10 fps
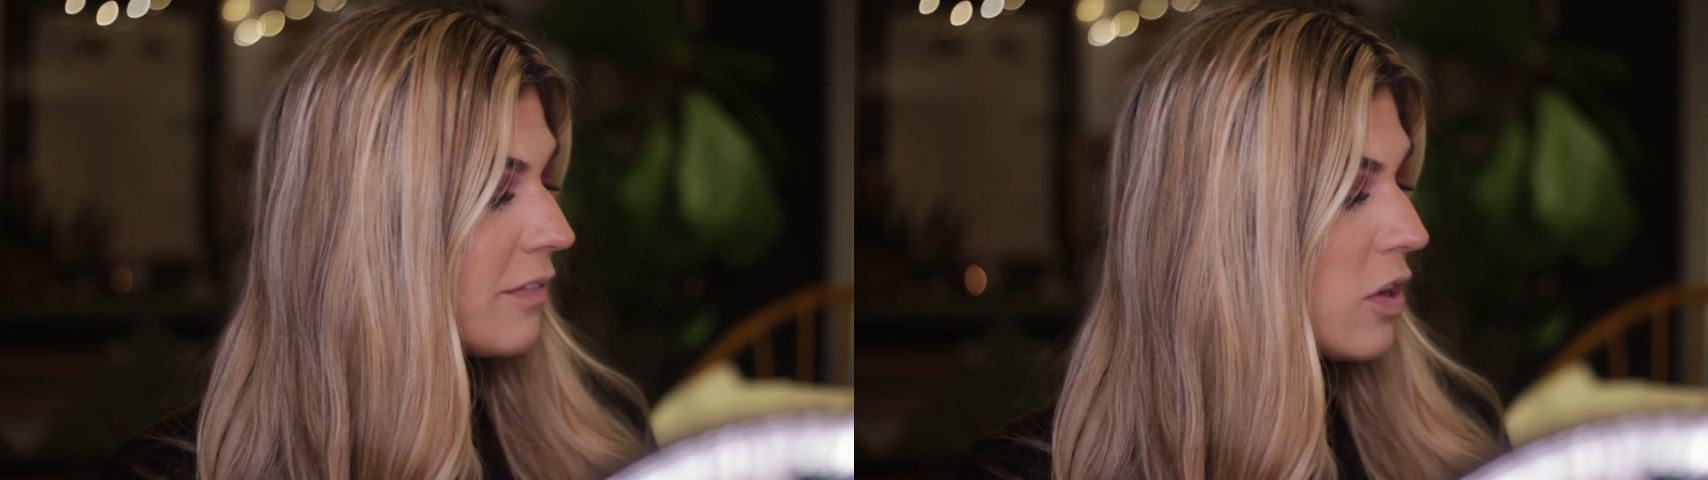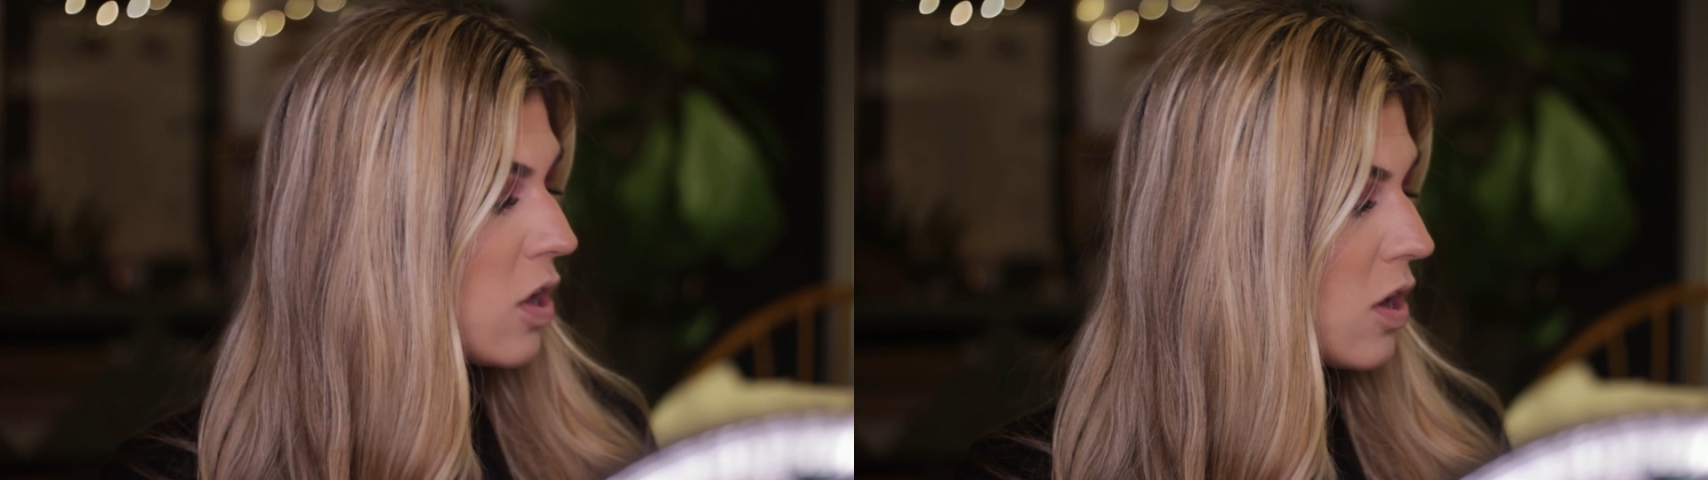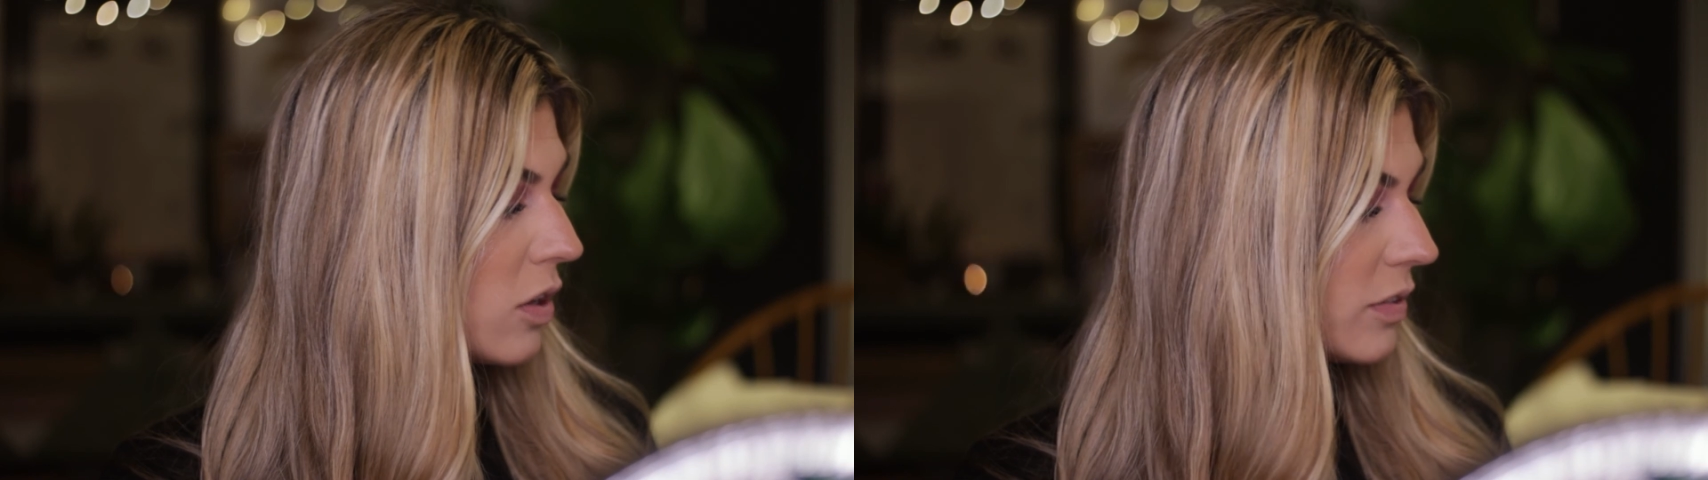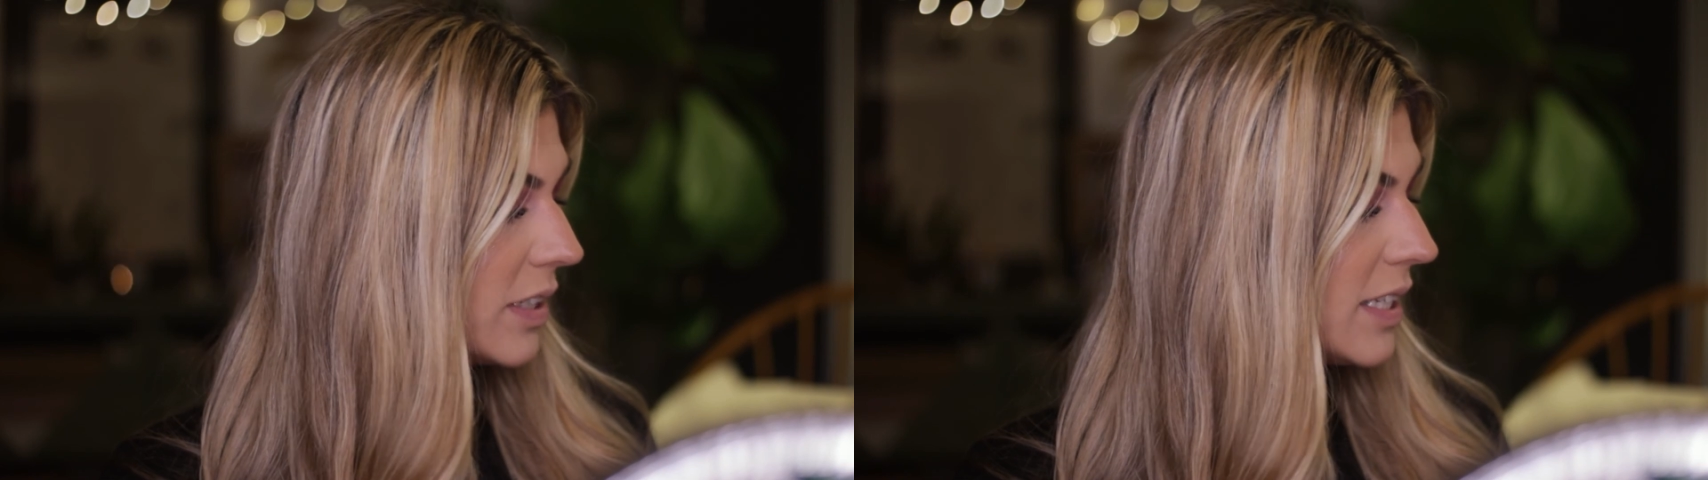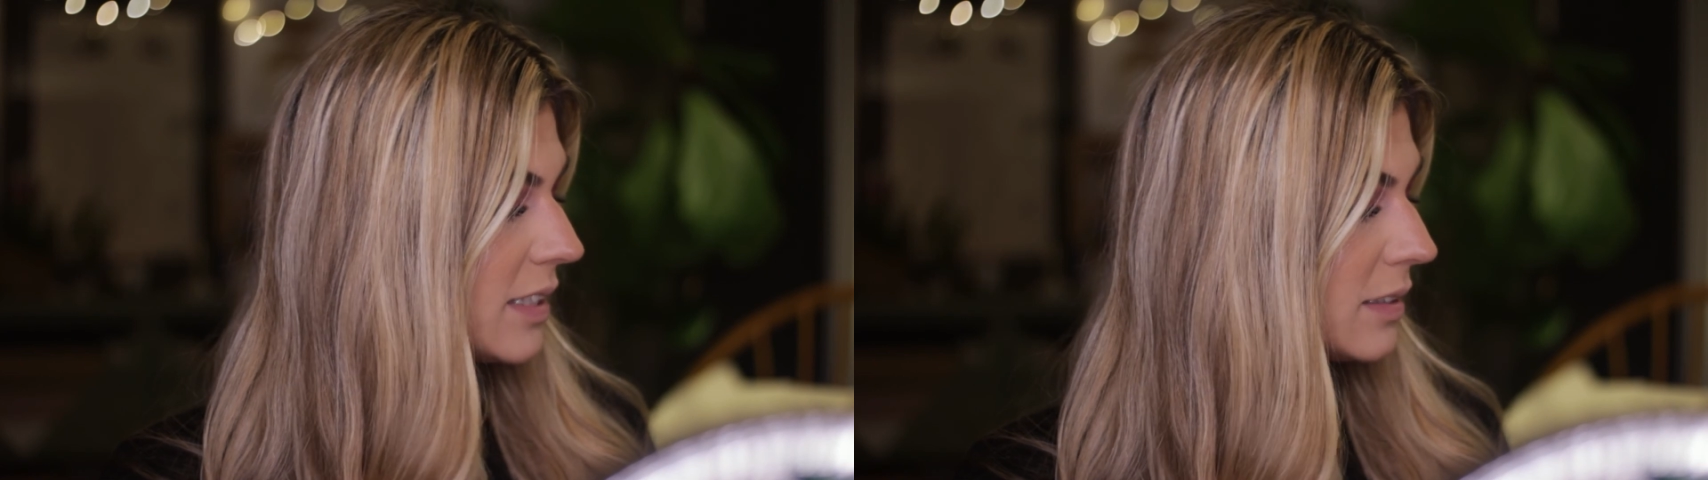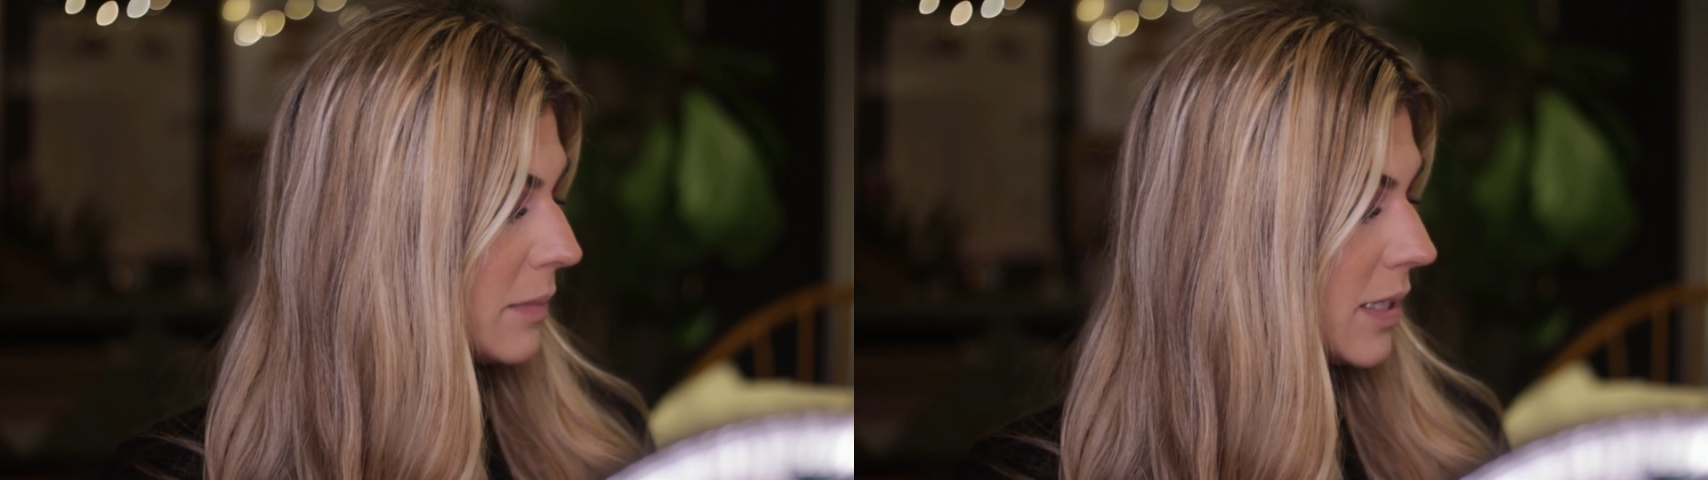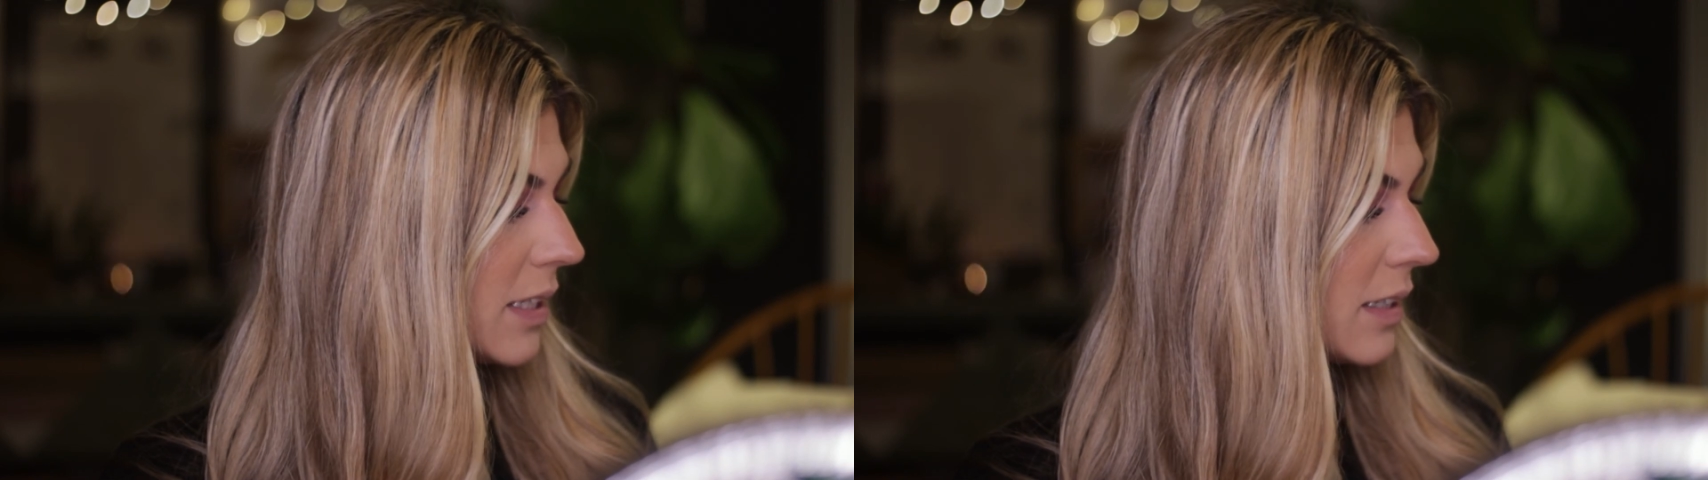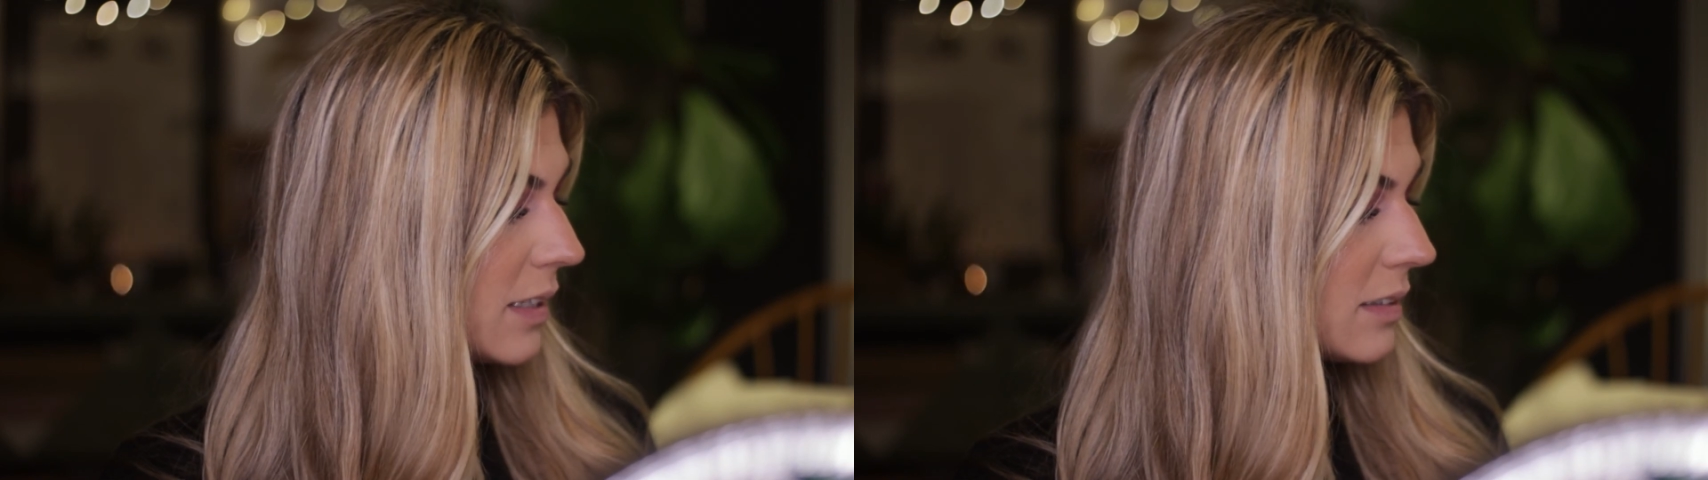for
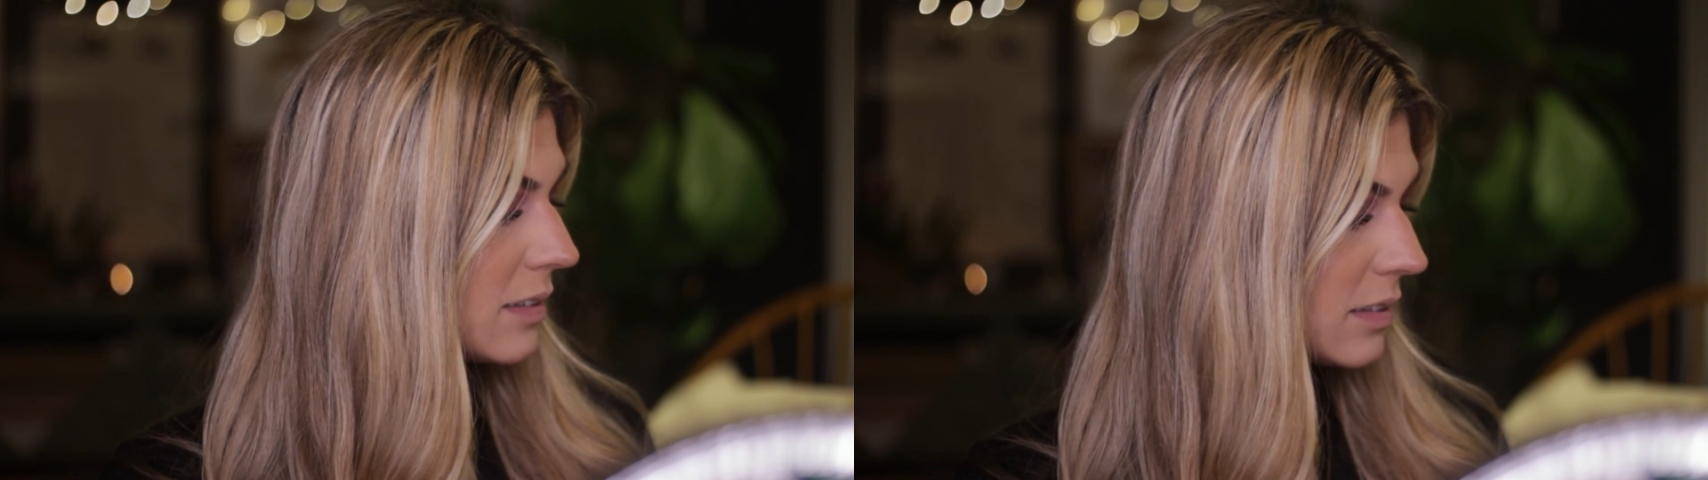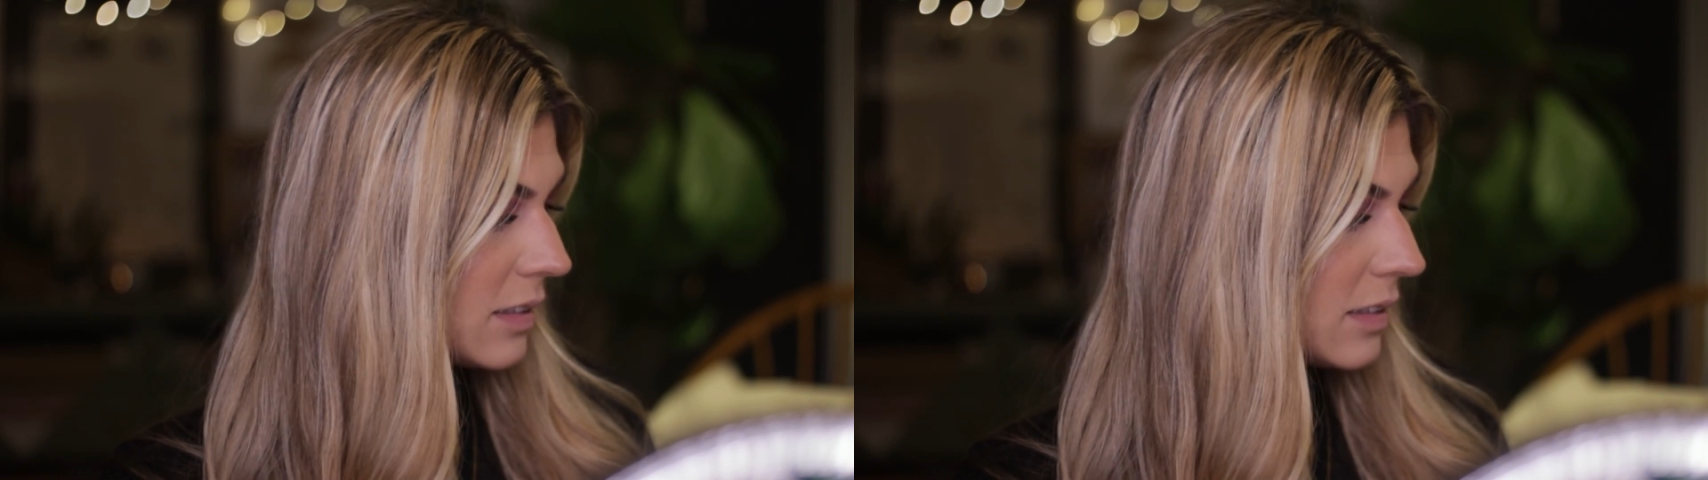Christmas.